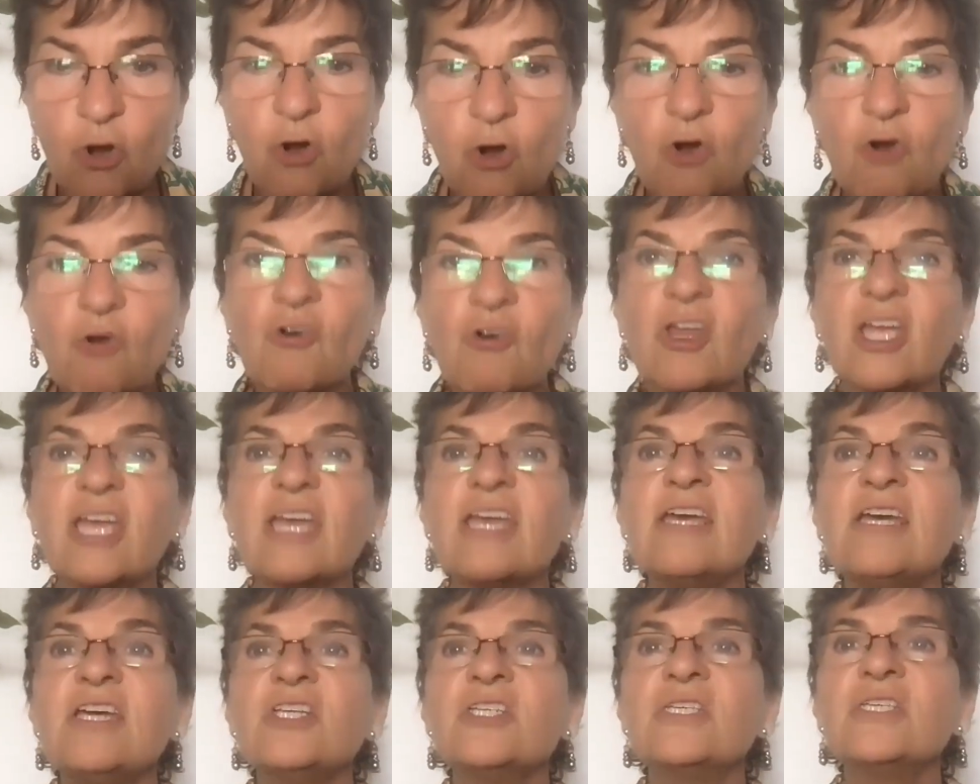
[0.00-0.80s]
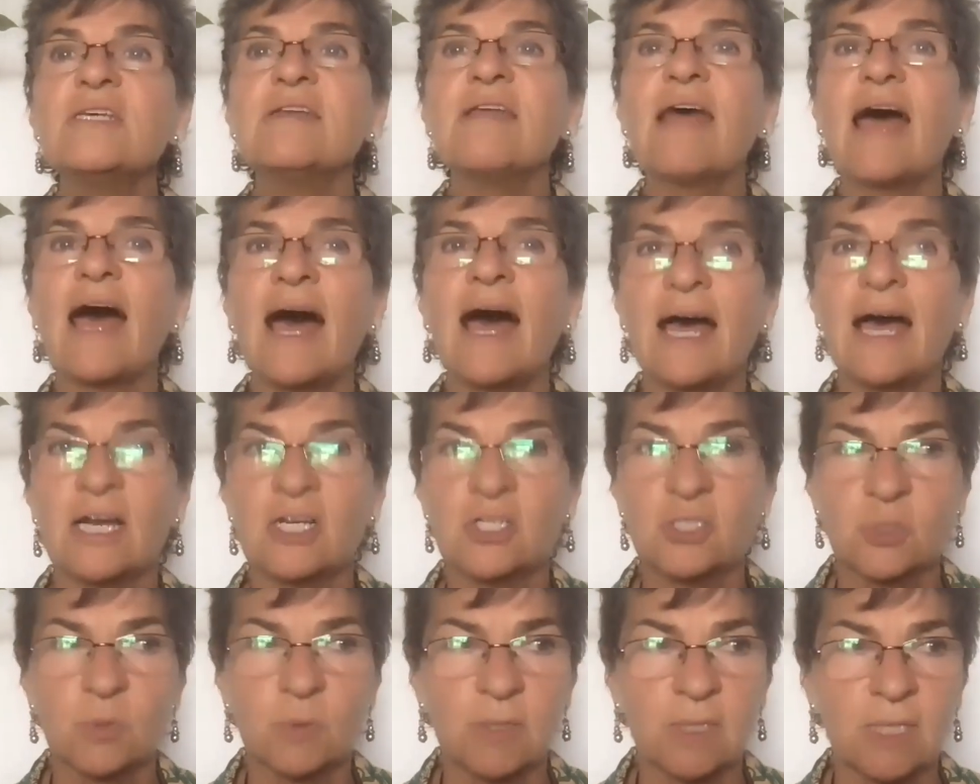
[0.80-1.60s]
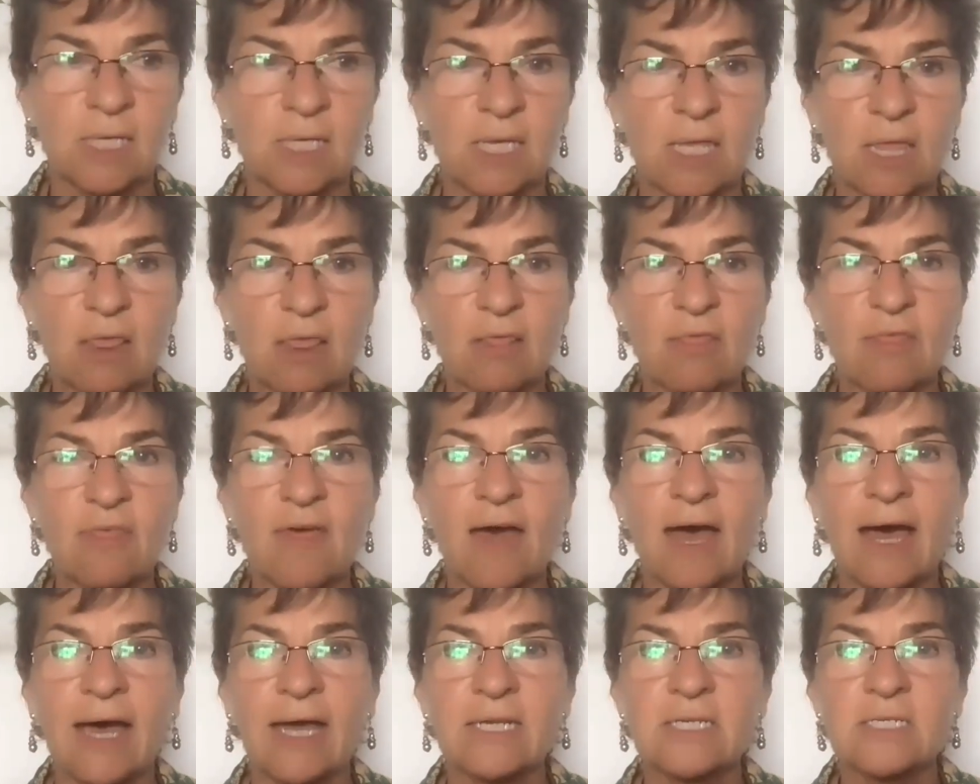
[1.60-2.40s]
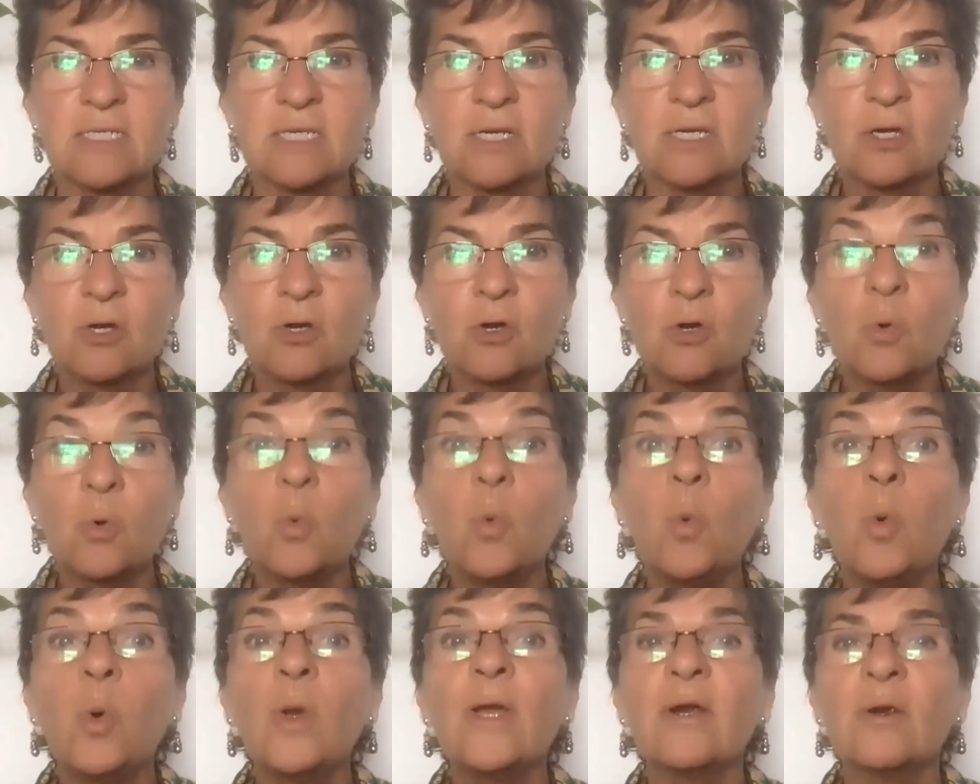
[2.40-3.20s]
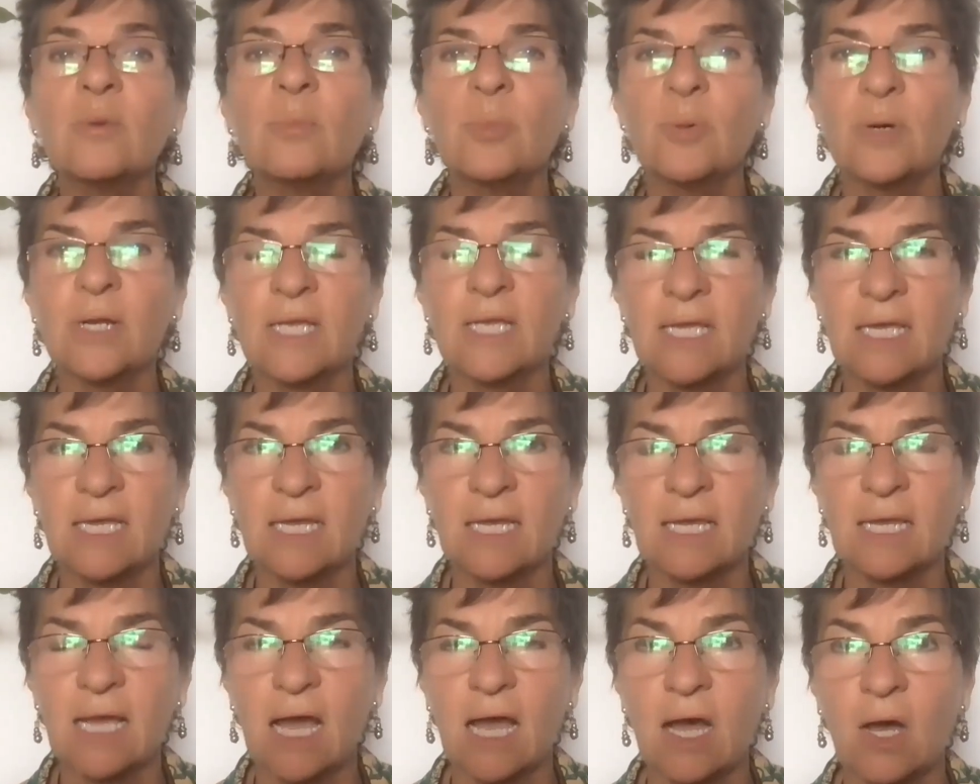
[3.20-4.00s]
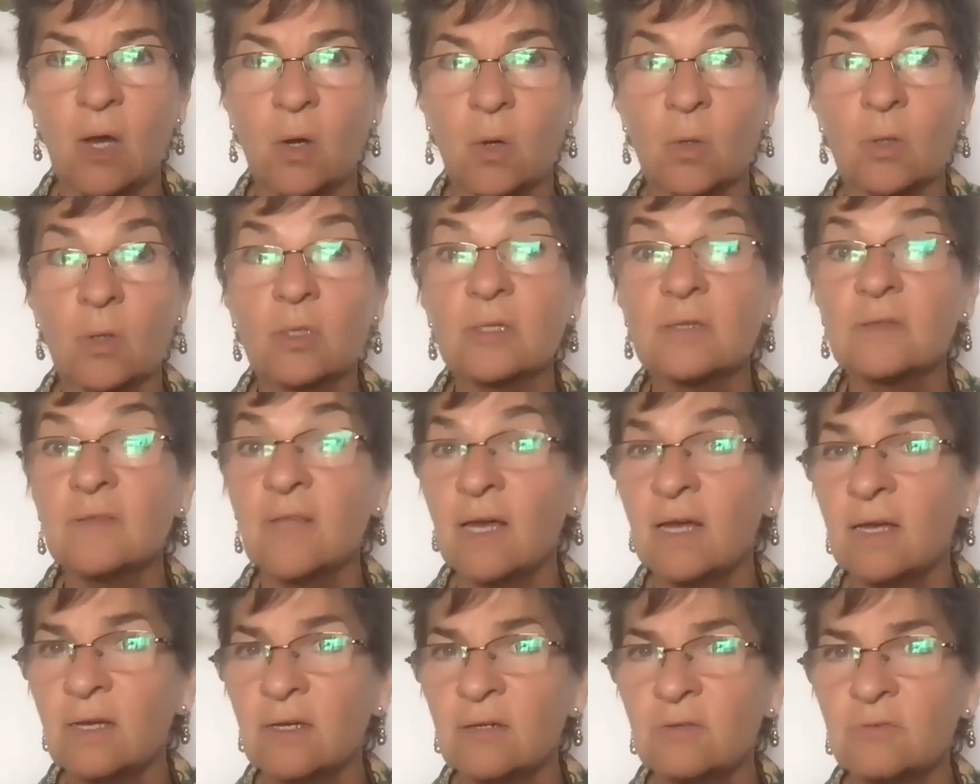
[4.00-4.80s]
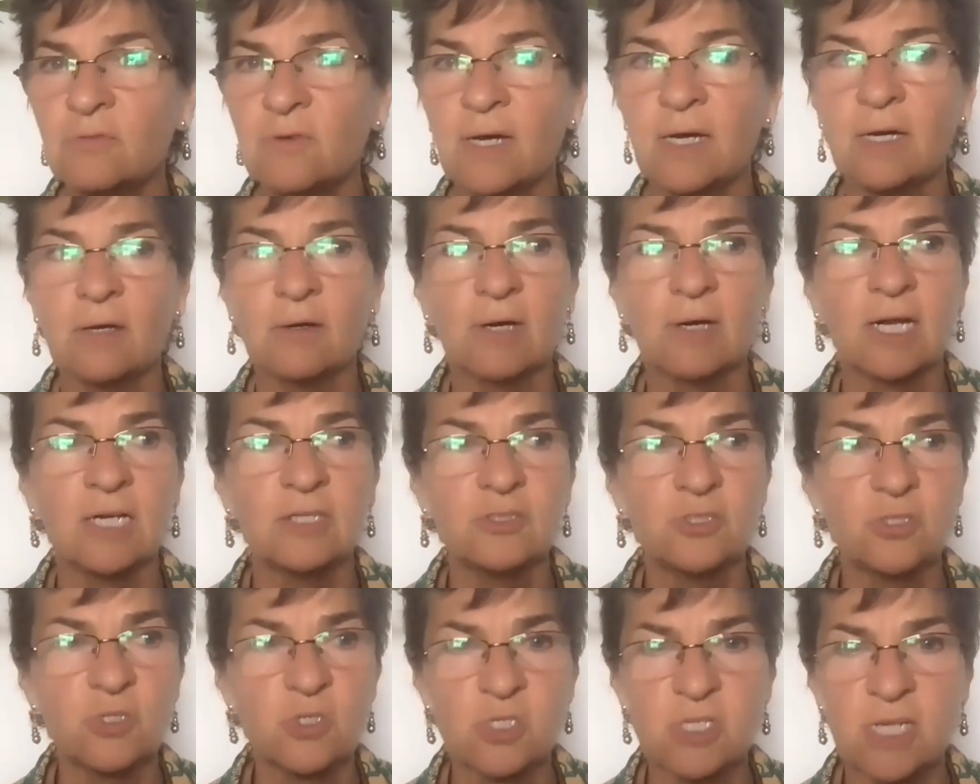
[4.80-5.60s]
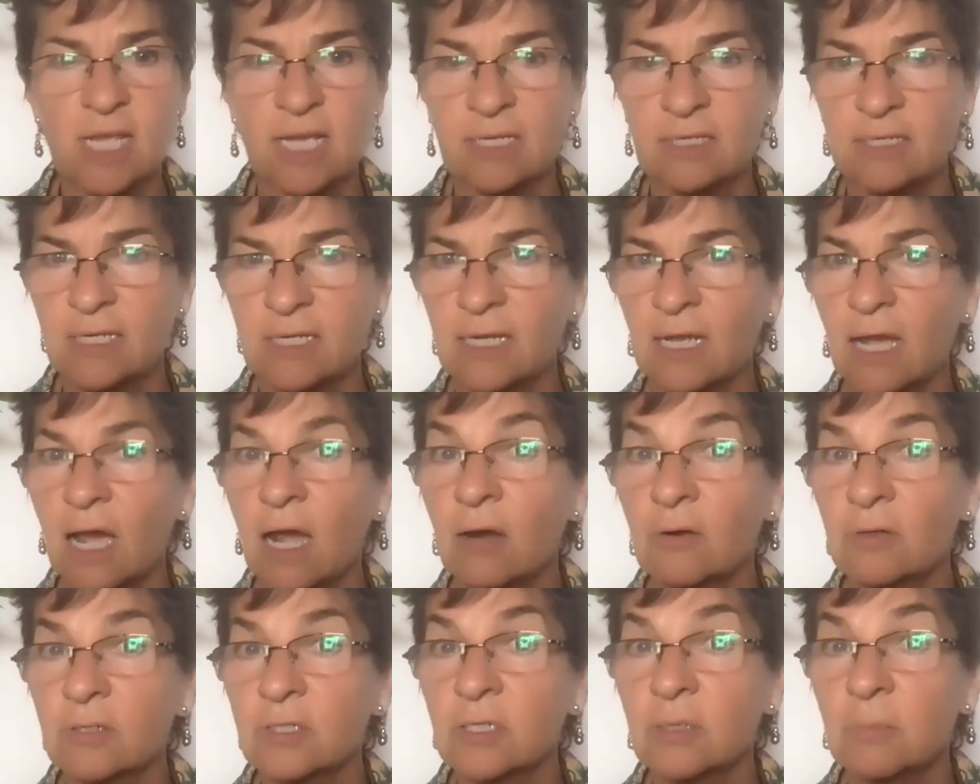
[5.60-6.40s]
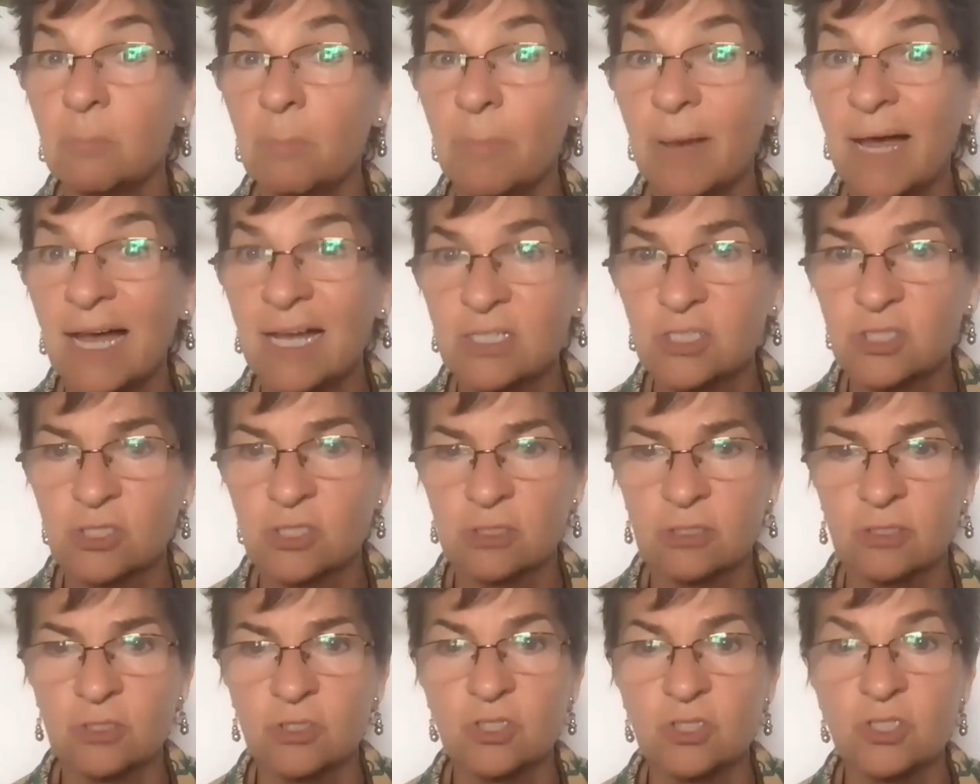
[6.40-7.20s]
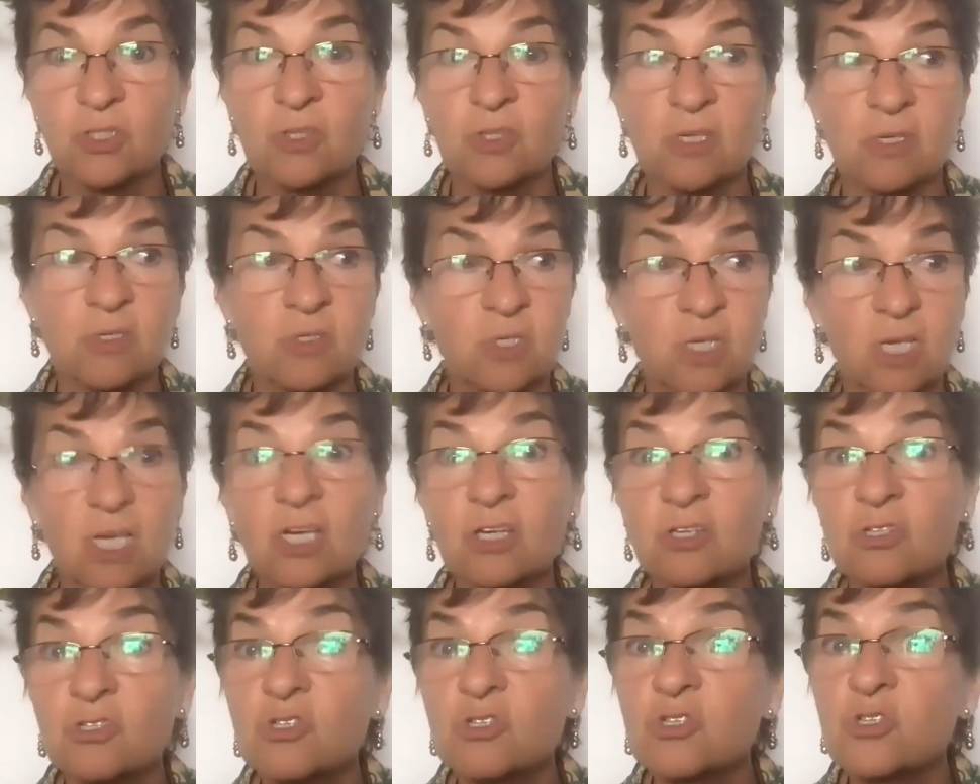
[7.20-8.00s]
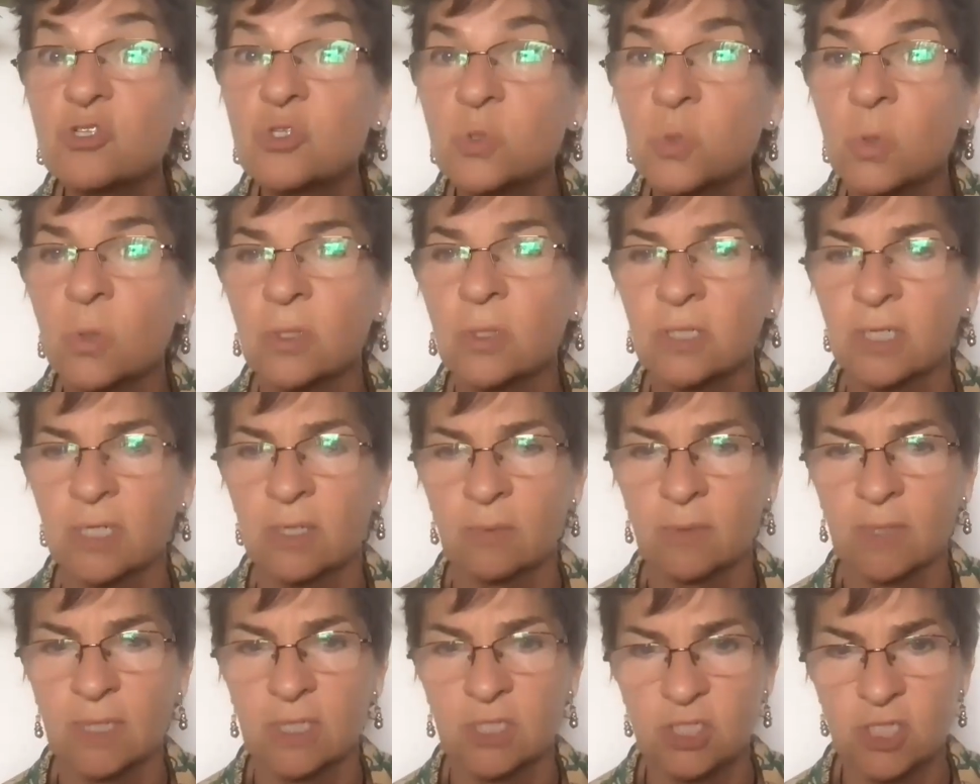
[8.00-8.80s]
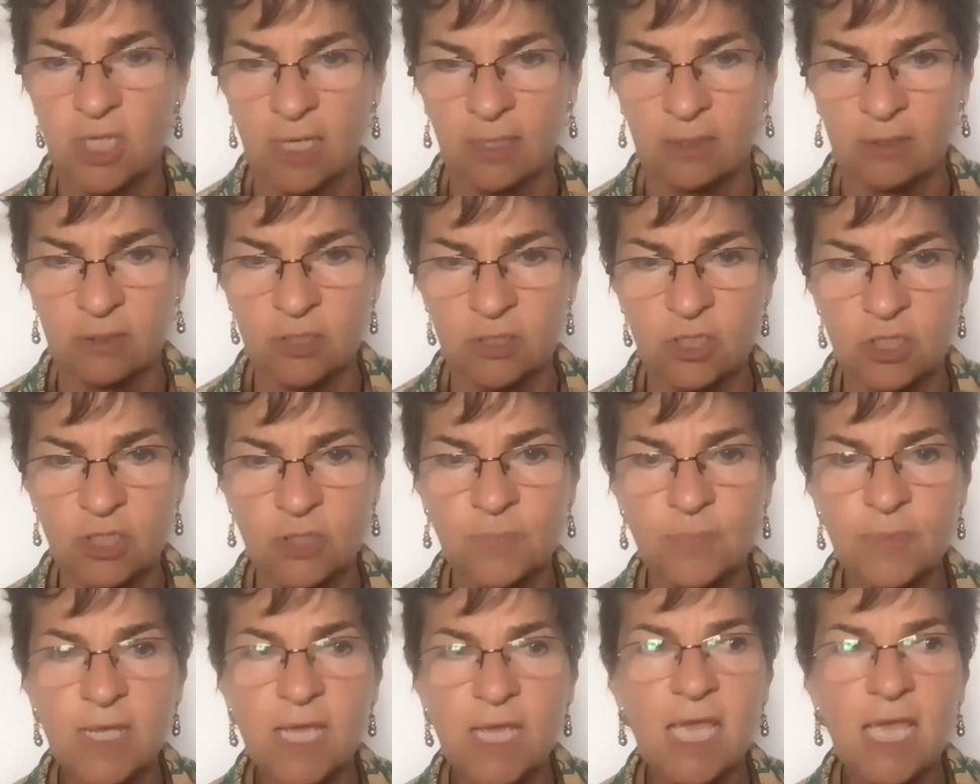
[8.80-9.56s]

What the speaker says: Or is it actually that we're bringing our love, our understanding, our compassion to this extraordinary challenge?